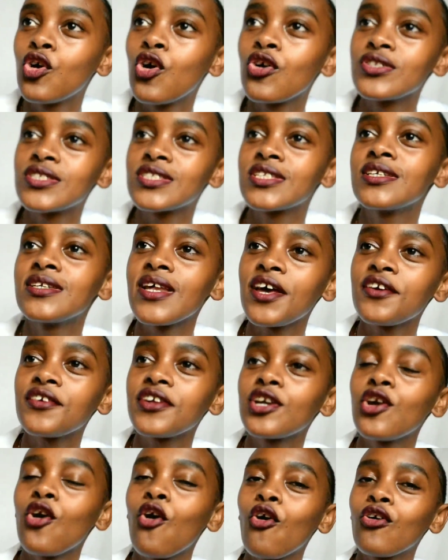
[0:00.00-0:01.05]

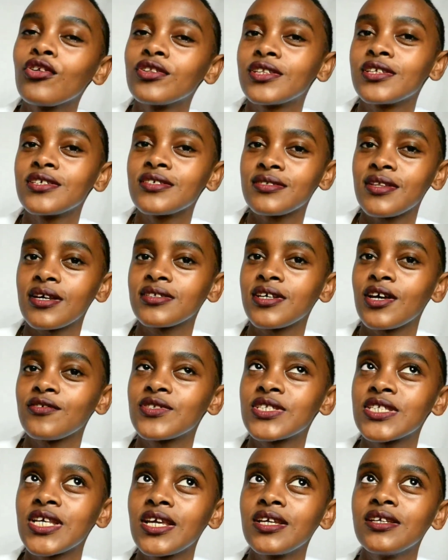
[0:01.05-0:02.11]
considering all things that
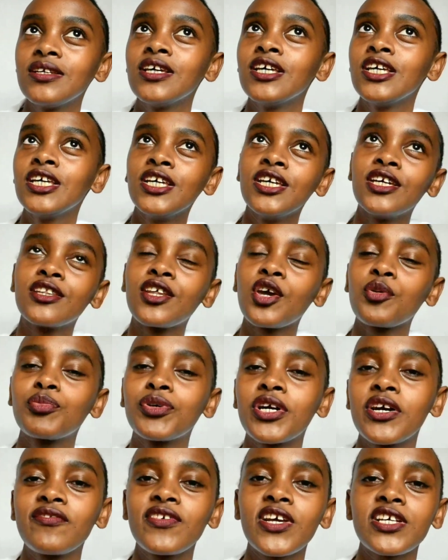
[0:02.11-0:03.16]
I've said in the
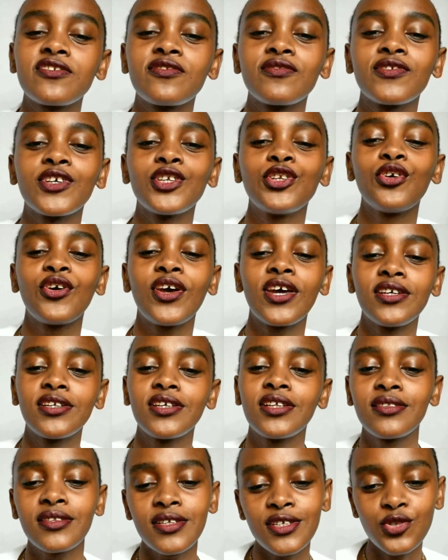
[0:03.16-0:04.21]
previous video and
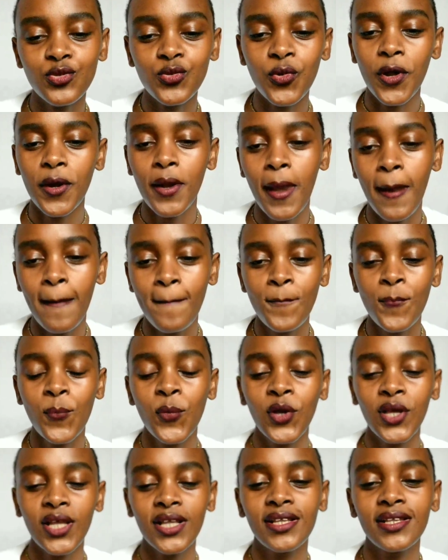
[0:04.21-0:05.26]
in this one,
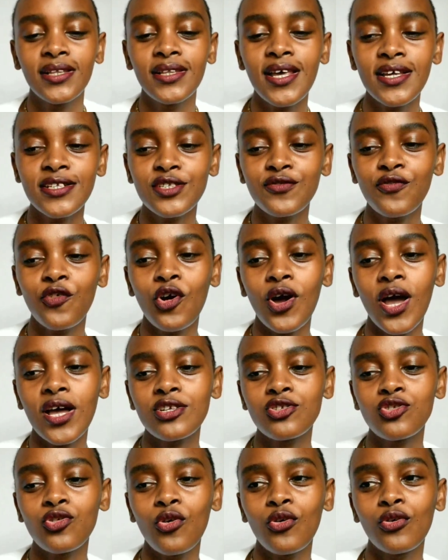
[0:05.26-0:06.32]
let's
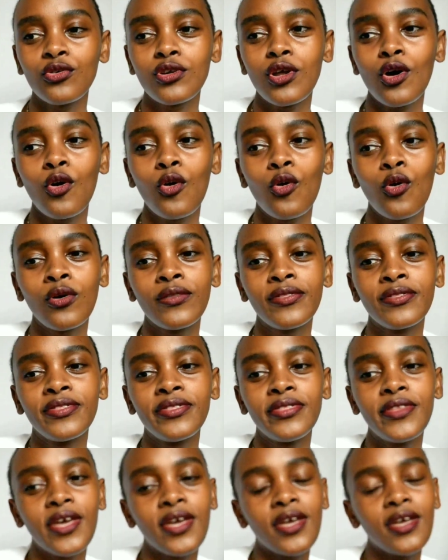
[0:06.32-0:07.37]
focus on
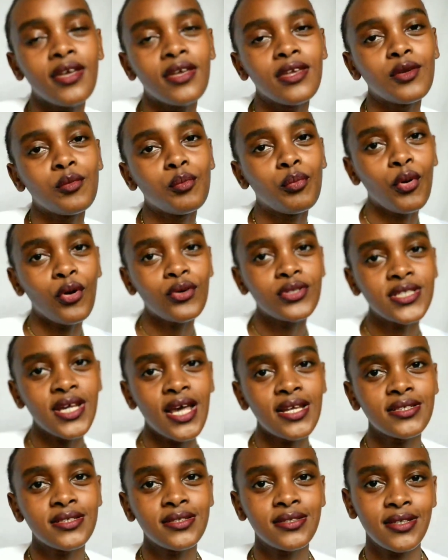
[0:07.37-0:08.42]
the
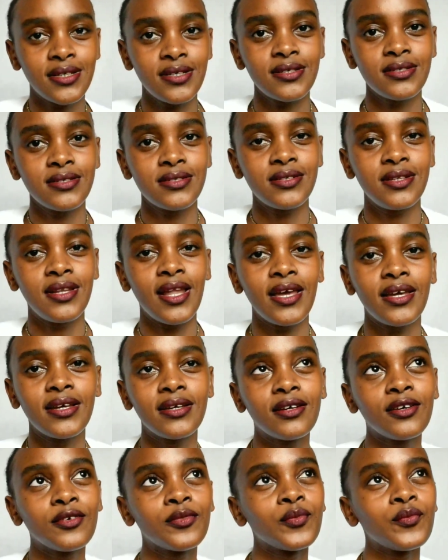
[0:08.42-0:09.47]
important things, like